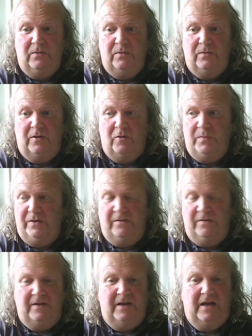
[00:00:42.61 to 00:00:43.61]
I hope
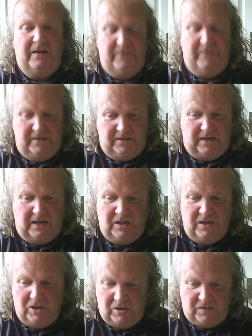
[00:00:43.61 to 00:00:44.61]
you're having
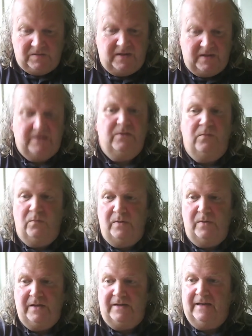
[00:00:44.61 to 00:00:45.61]
a great
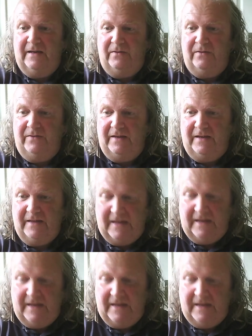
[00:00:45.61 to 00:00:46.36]
week out there.